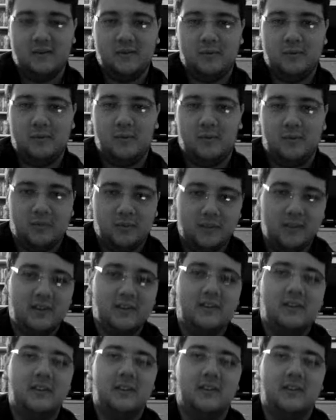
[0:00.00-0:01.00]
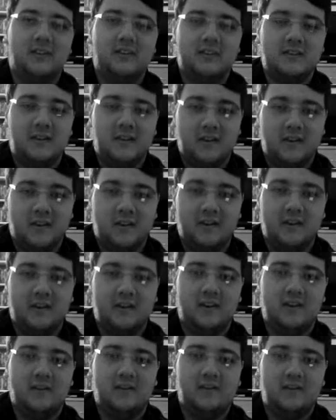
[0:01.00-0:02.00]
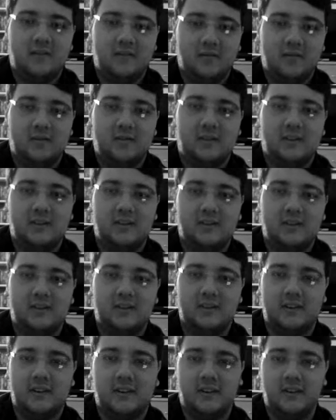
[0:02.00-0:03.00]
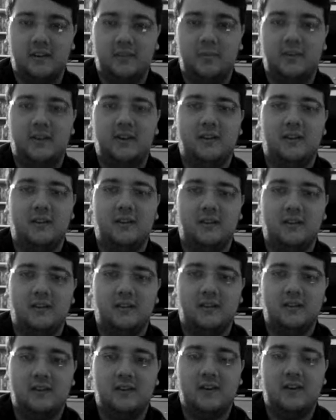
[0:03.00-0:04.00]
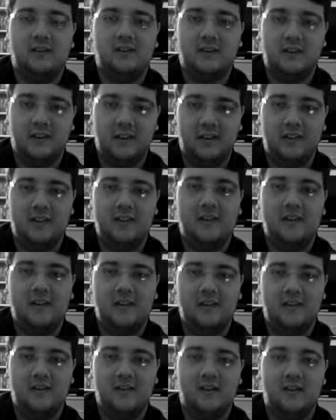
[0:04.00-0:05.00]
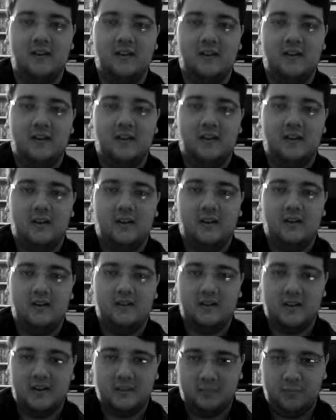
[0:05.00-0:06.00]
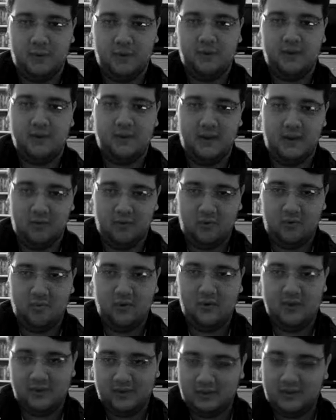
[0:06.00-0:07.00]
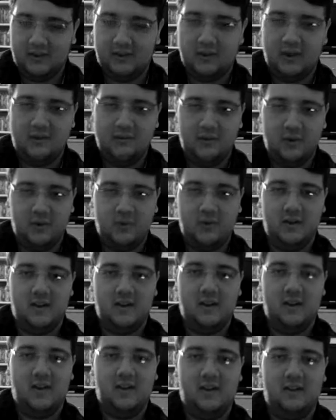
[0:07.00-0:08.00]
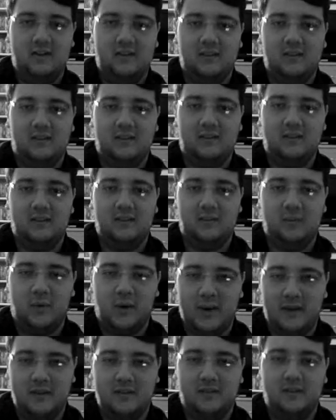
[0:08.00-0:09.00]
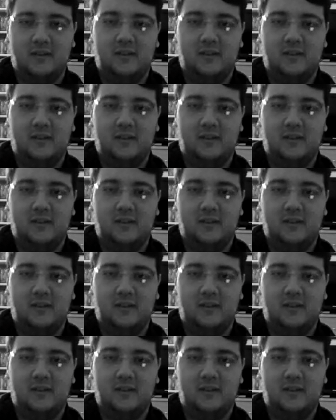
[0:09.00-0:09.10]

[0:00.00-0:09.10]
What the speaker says: Bruce Willis as John Hardigan, Jessica Alba as Nancy Callahan, Josh Brolin now replacing Clive Owen as Dwight,